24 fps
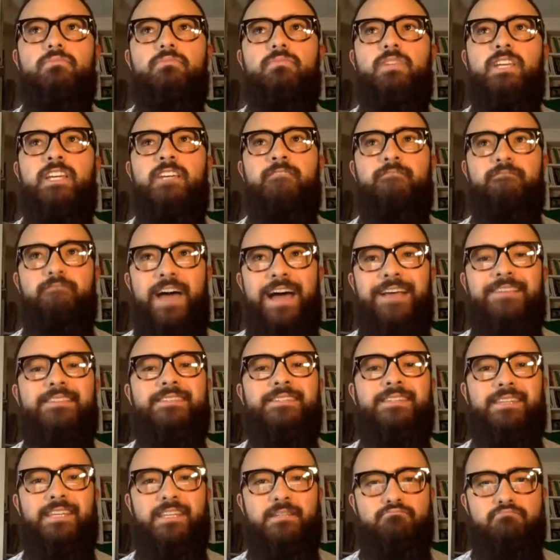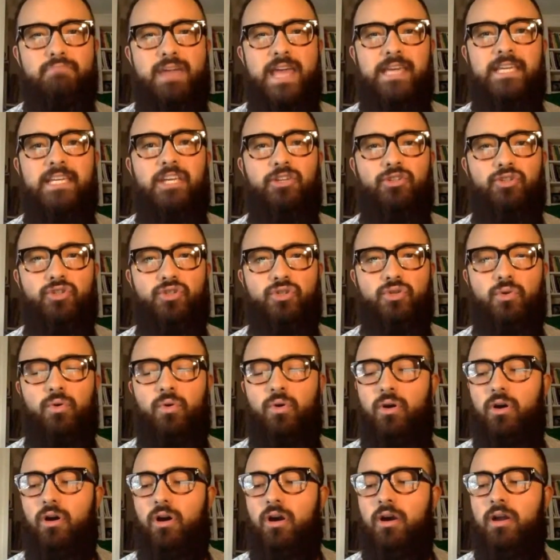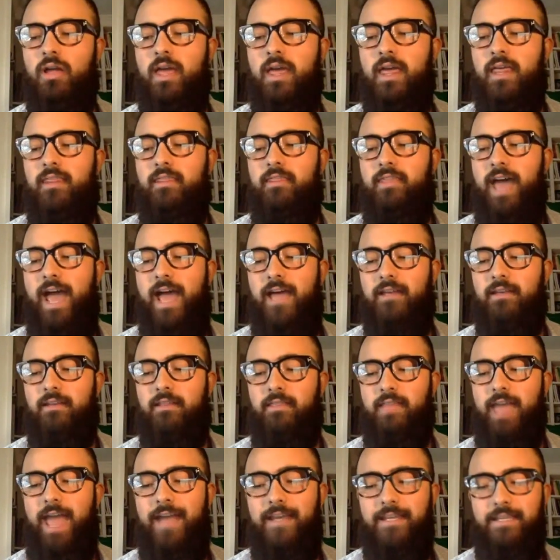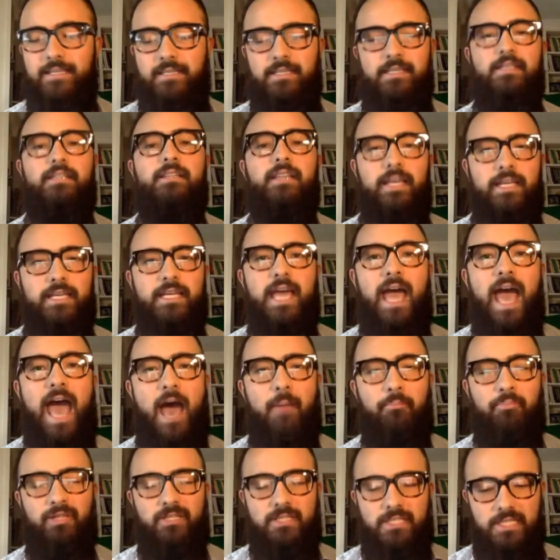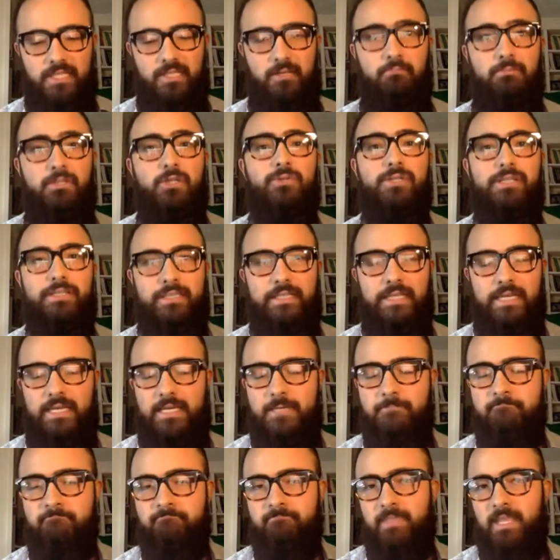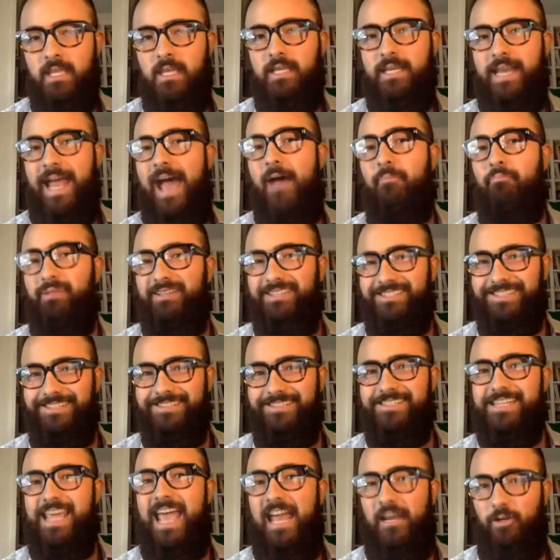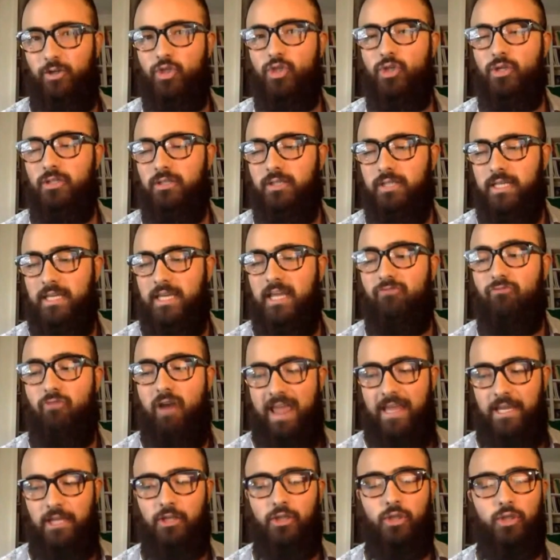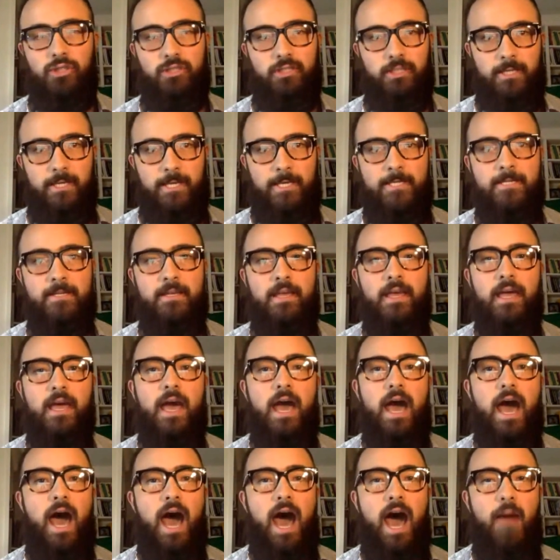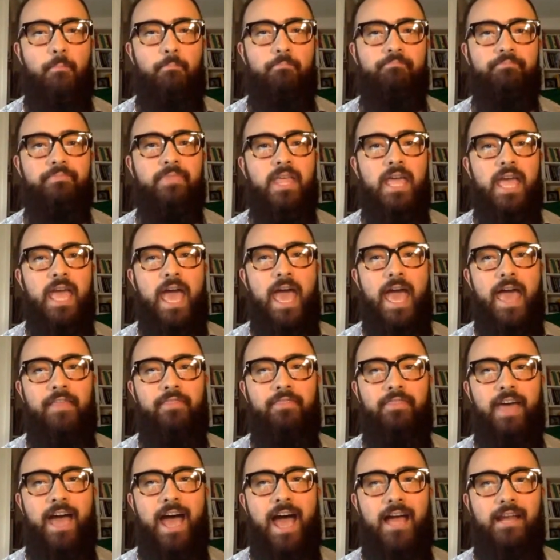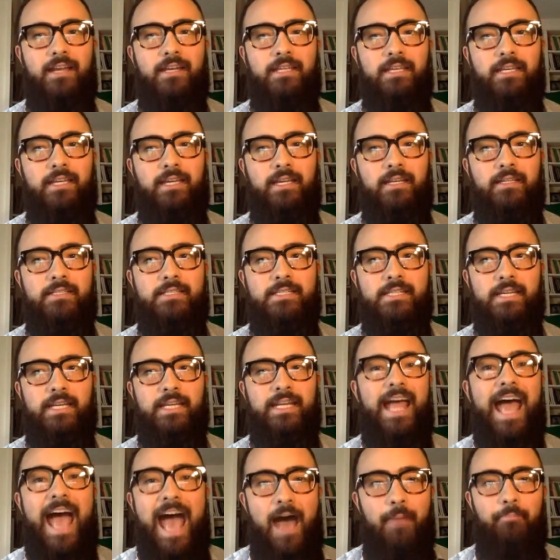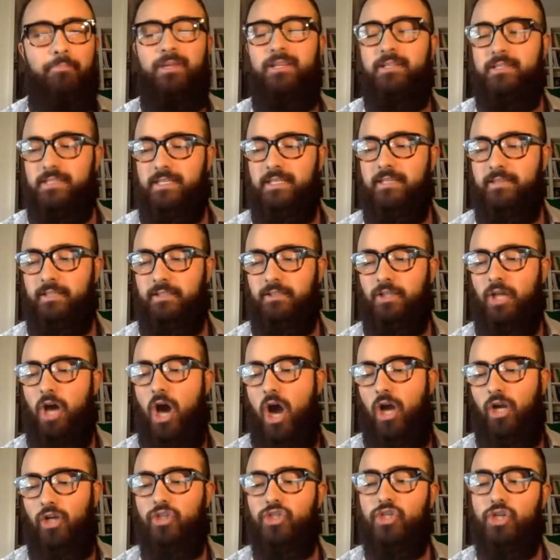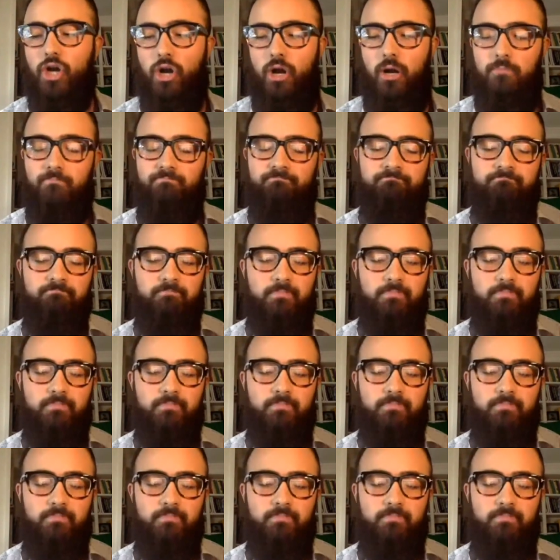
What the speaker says: invested in making sure that that healing happens communally, it happens intentionally and regularly, and that it happens in the long term.